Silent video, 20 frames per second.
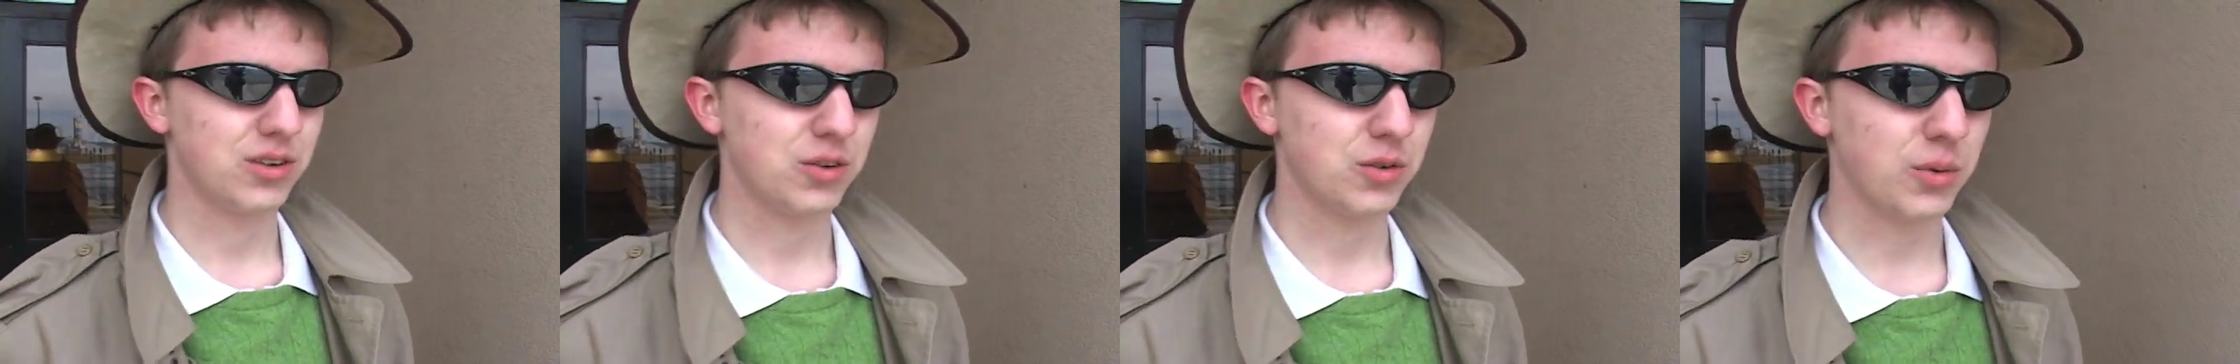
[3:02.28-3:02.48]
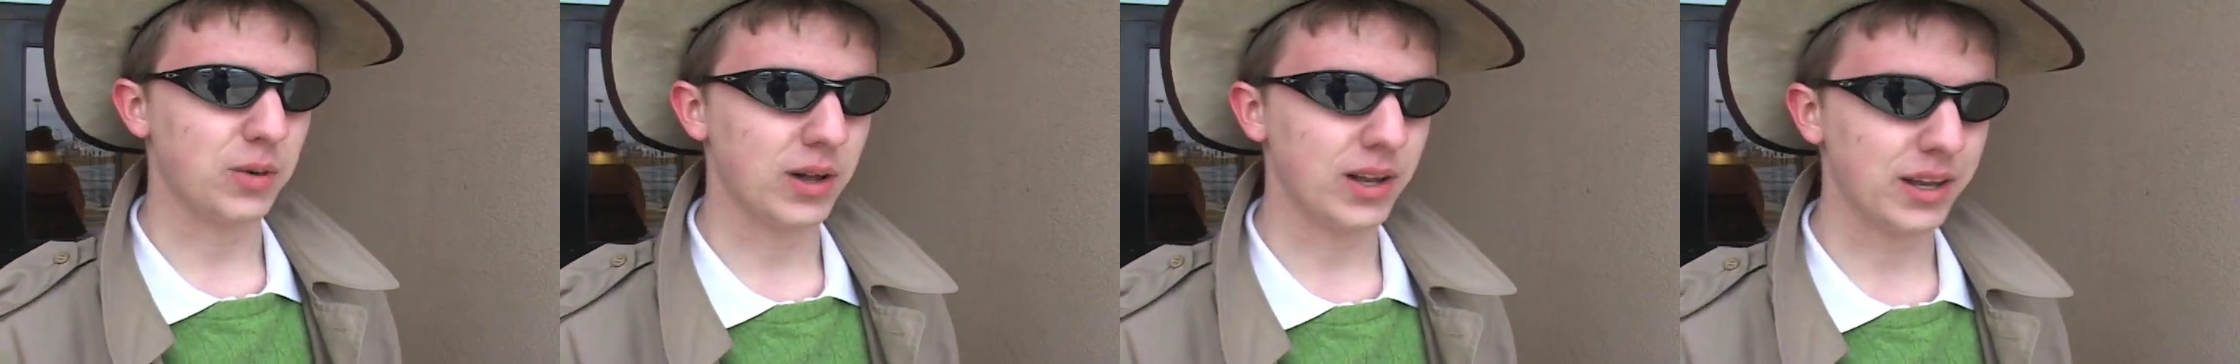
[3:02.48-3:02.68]

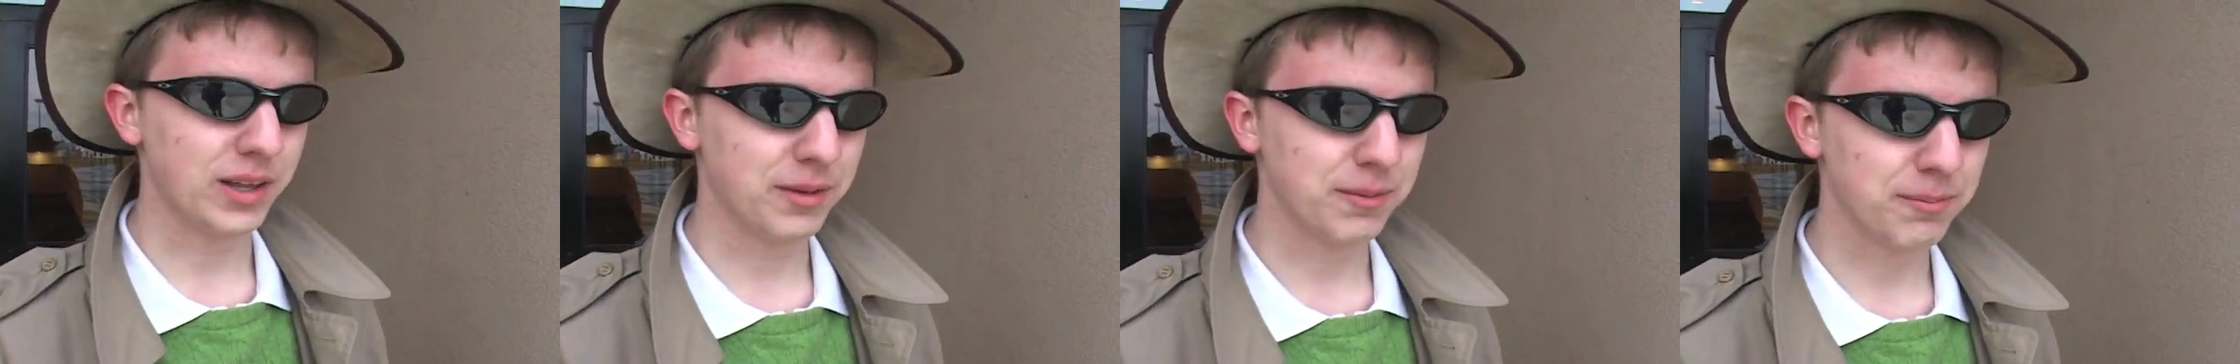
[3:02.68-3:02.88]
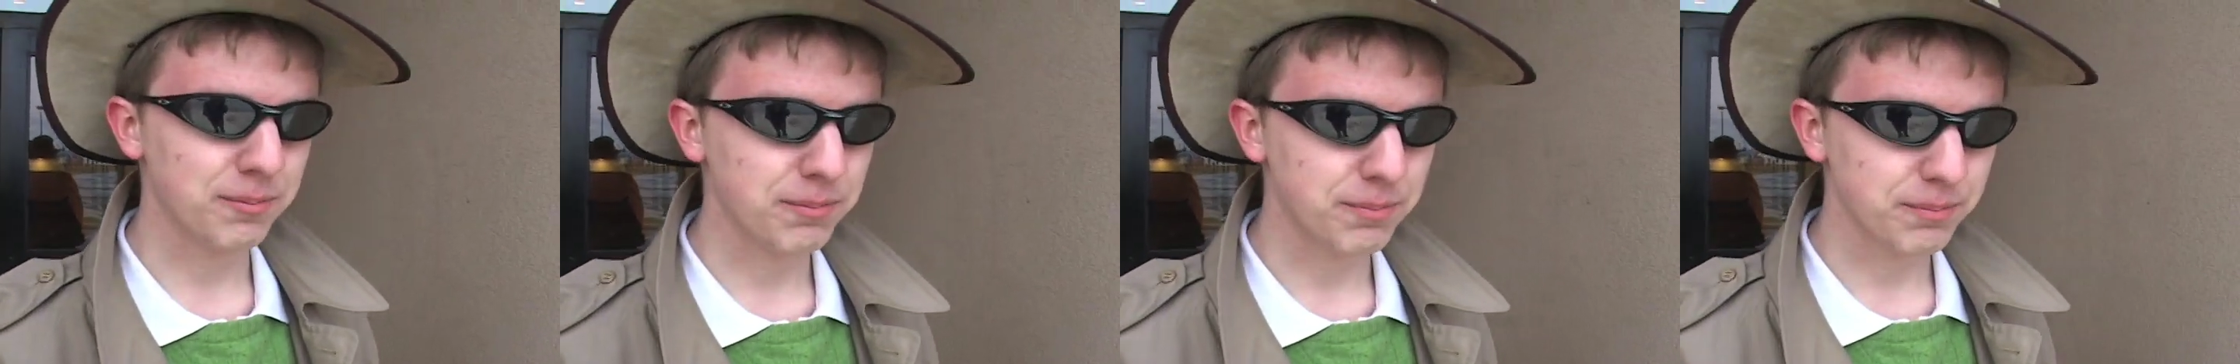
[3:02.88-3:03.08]

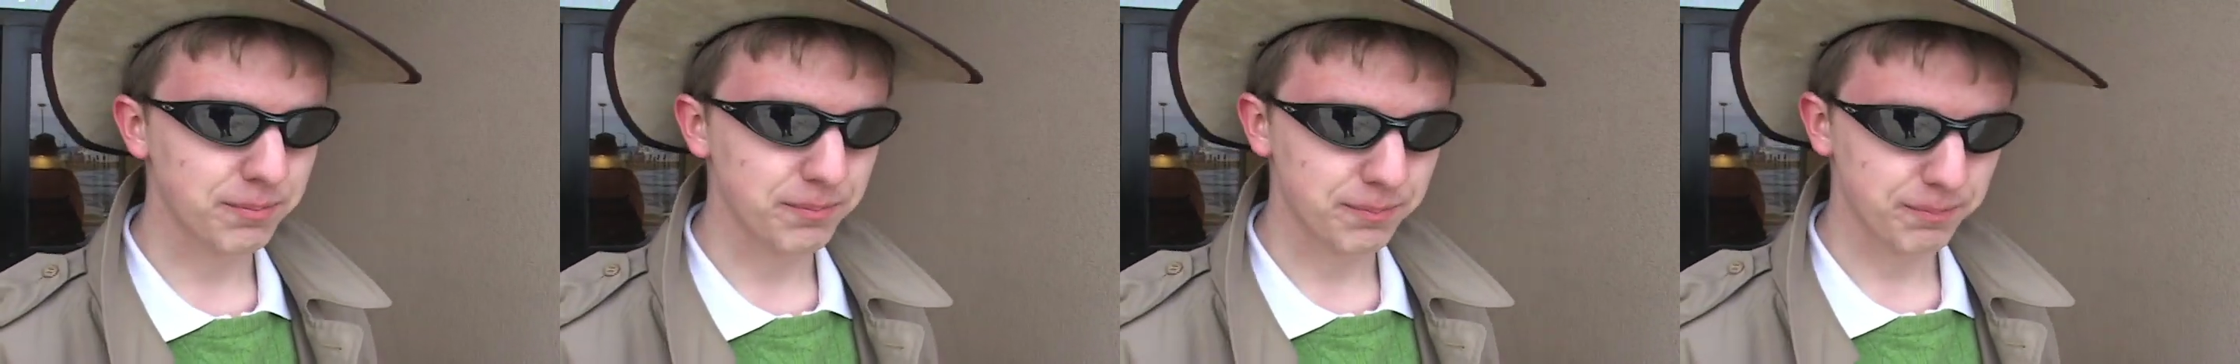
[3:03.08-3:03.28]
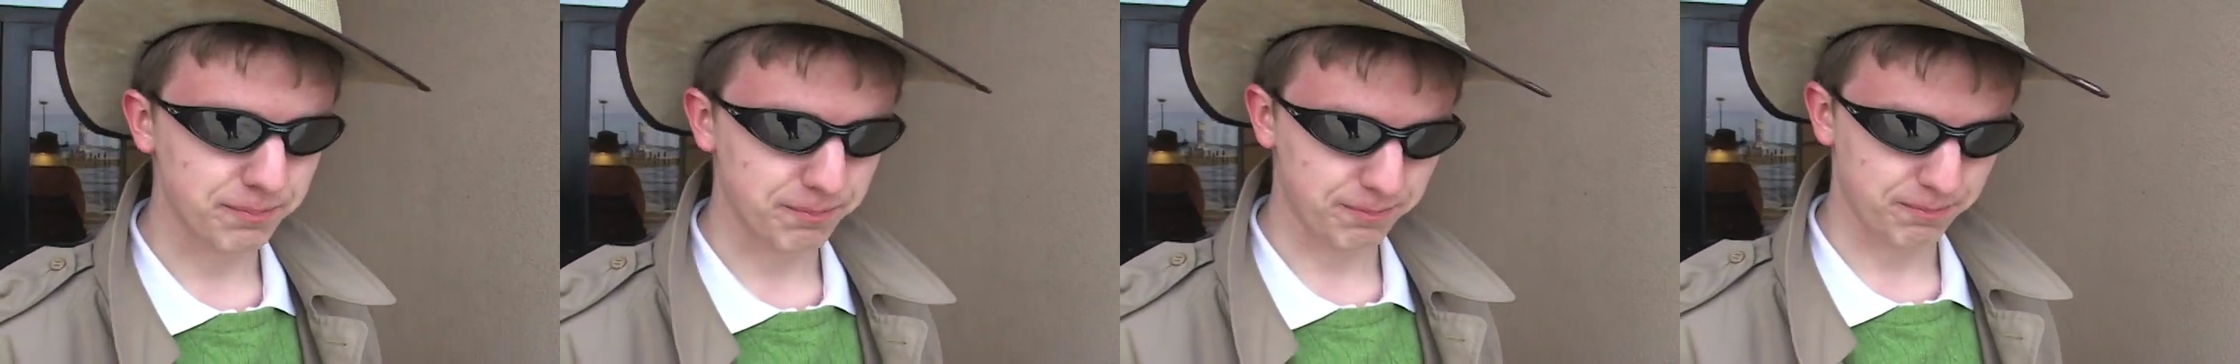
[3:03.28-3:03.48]
Twilight.
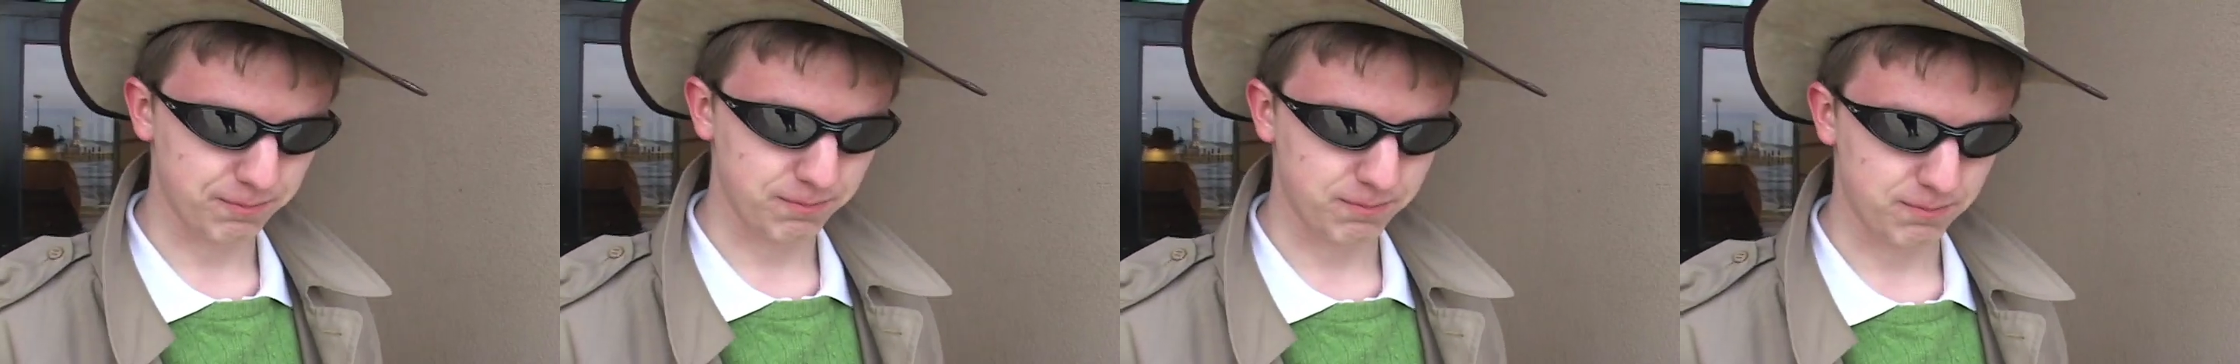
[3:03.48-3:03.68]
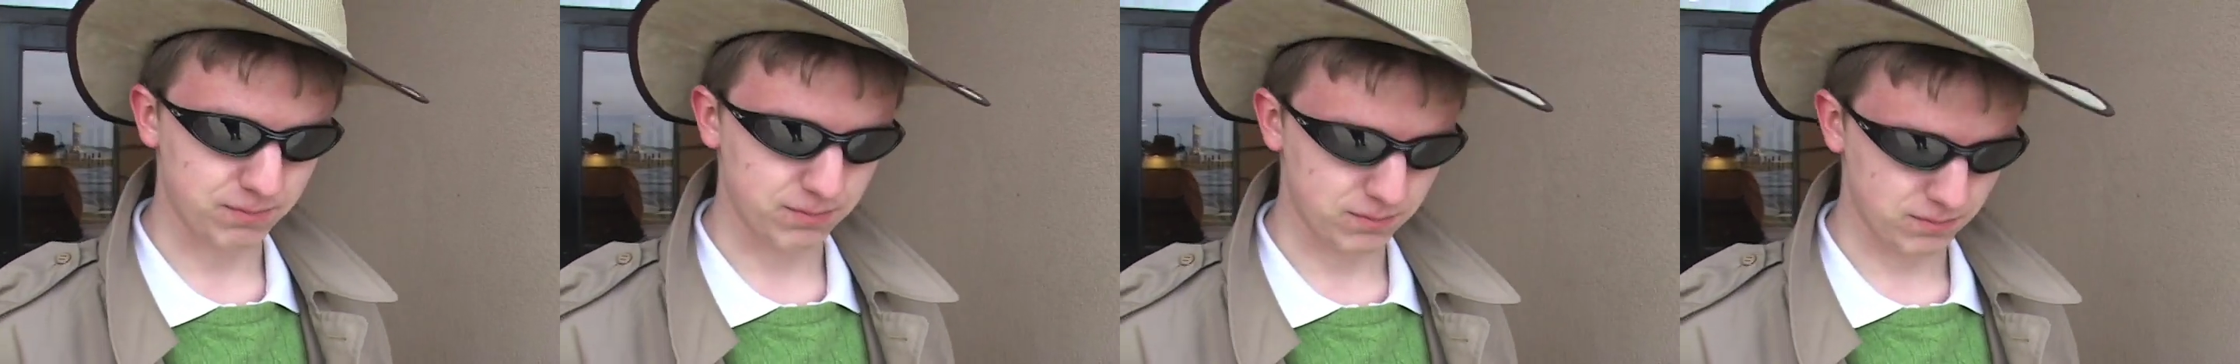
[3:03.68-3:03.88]

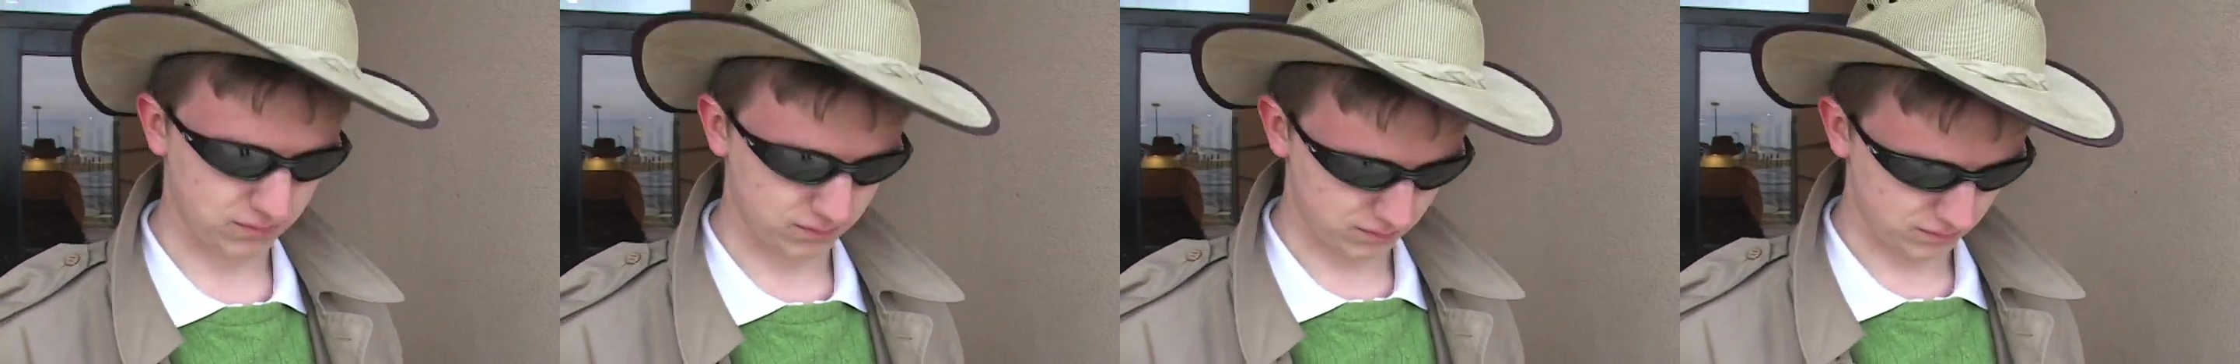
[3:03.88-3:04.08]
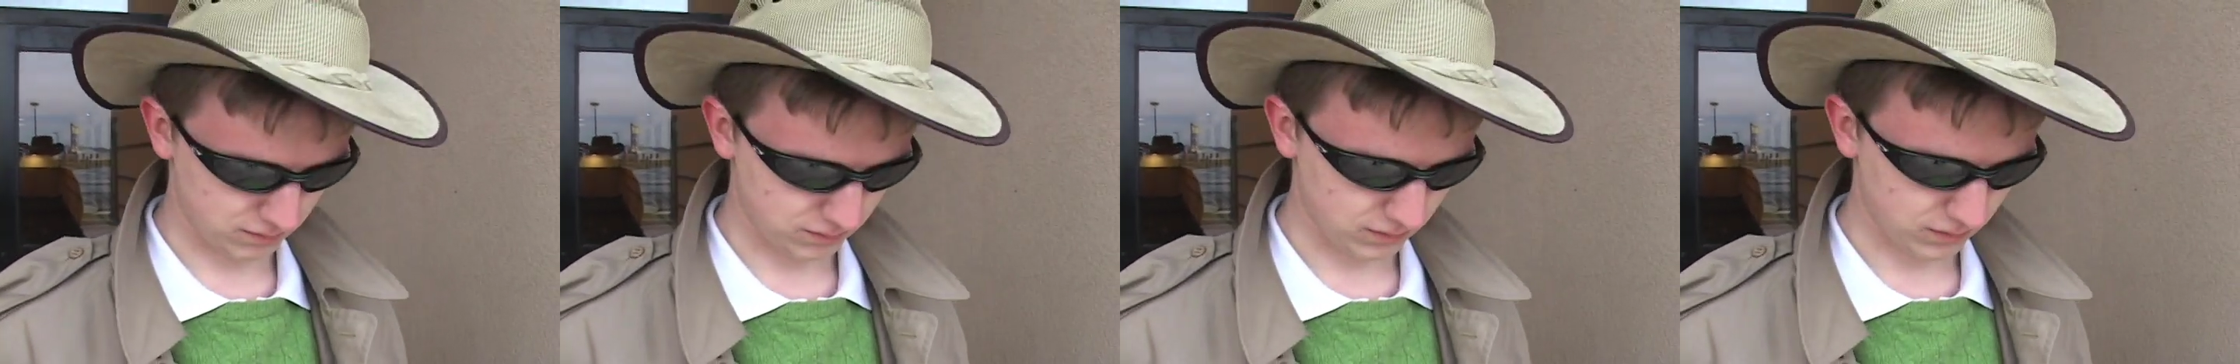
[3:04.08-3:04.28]

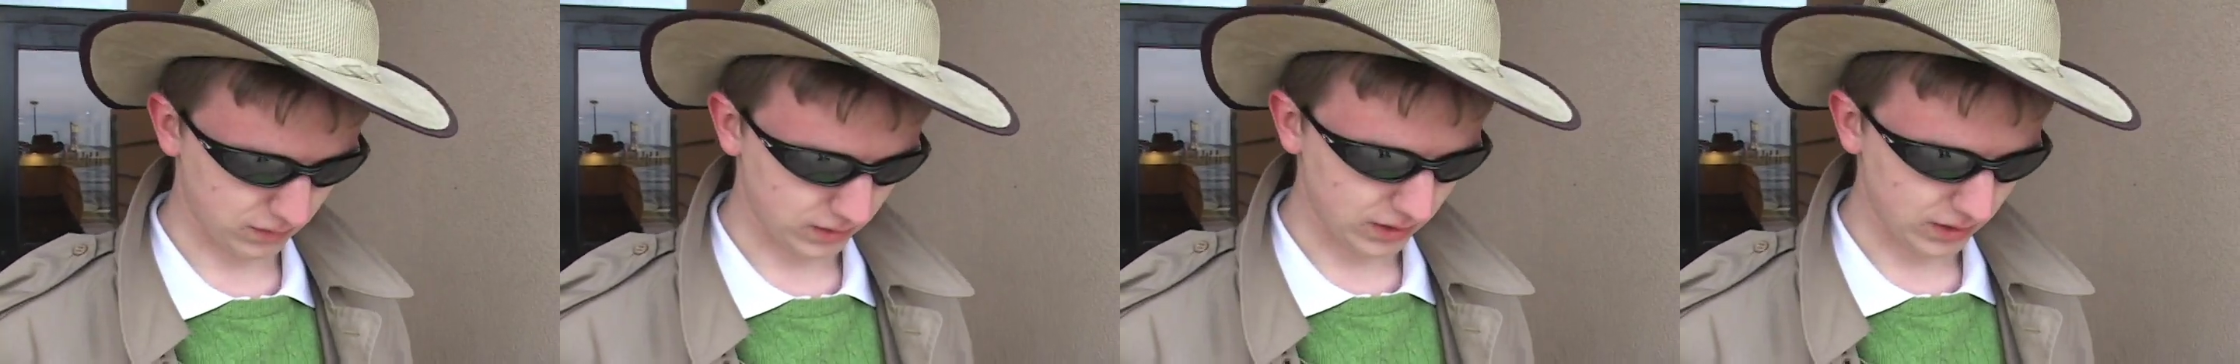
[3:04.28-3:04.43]
Twilight.